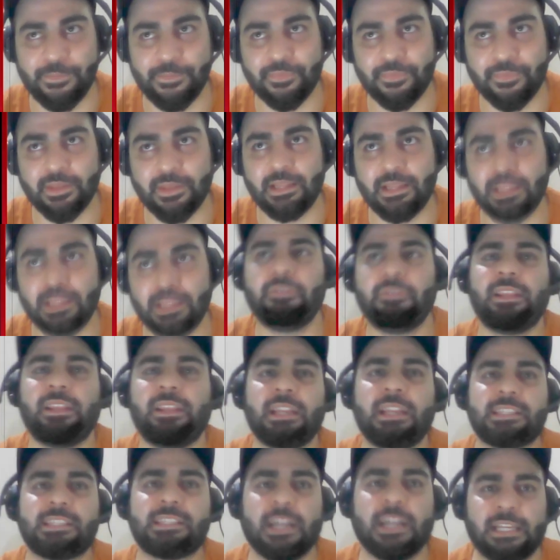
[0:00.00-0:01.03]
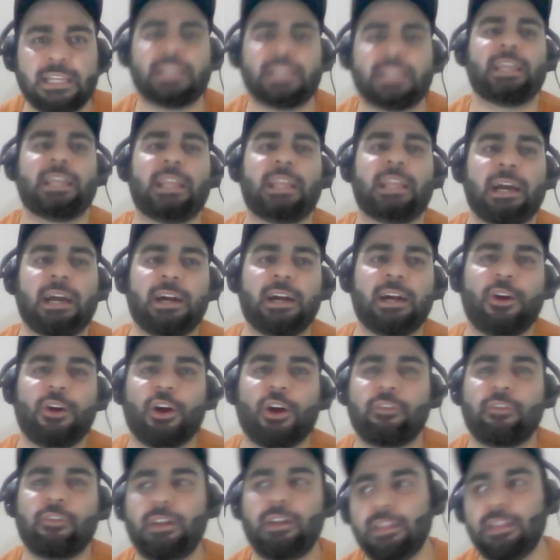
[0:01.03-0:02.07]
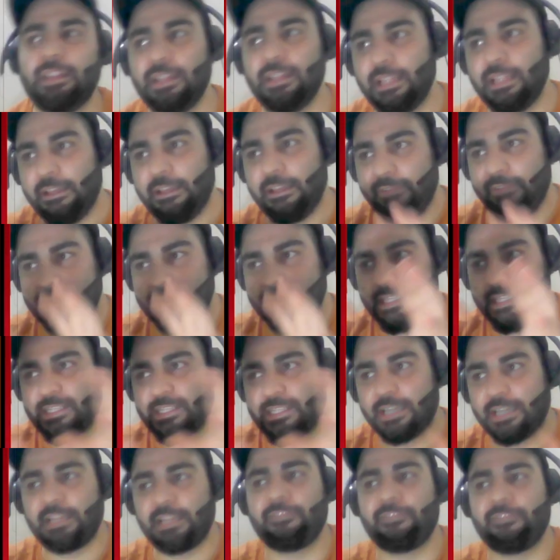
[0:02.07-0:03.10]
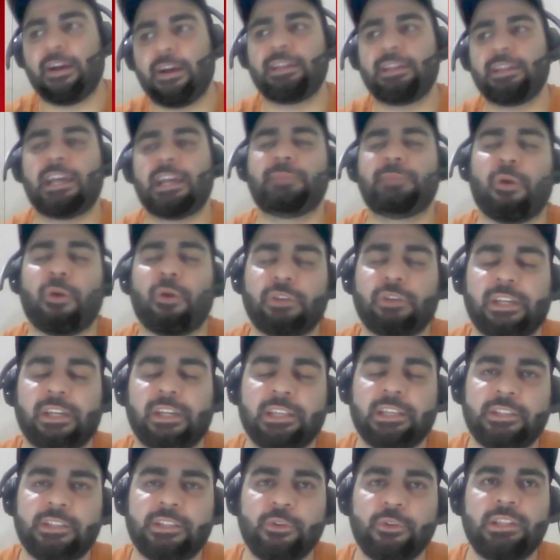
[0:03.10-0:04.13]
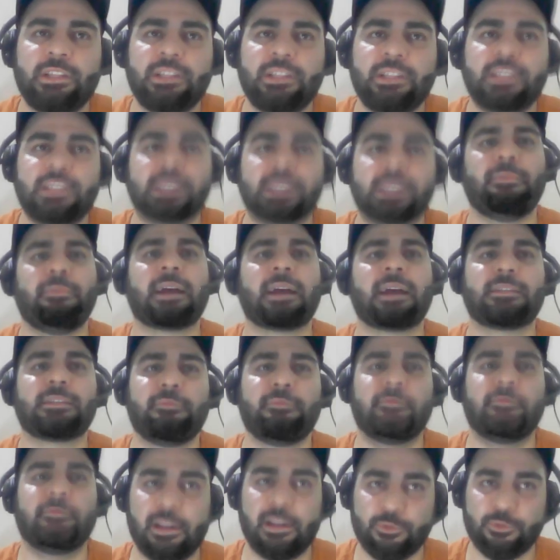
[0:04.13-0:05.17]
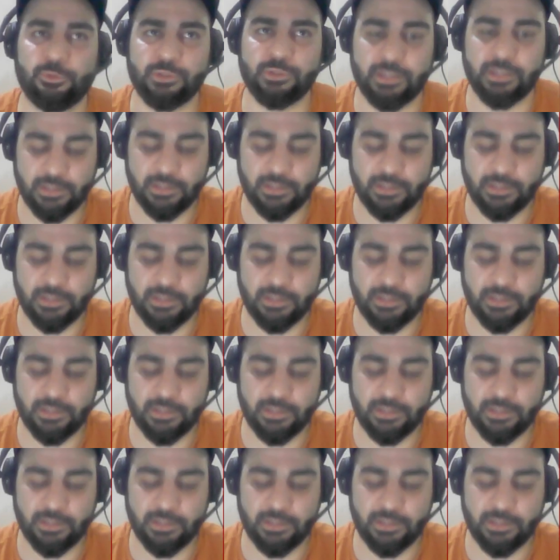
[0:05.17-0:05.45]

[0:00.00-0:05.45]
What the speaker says: Now within a certain area or within a certain finite boundaries, you will see some maximum values.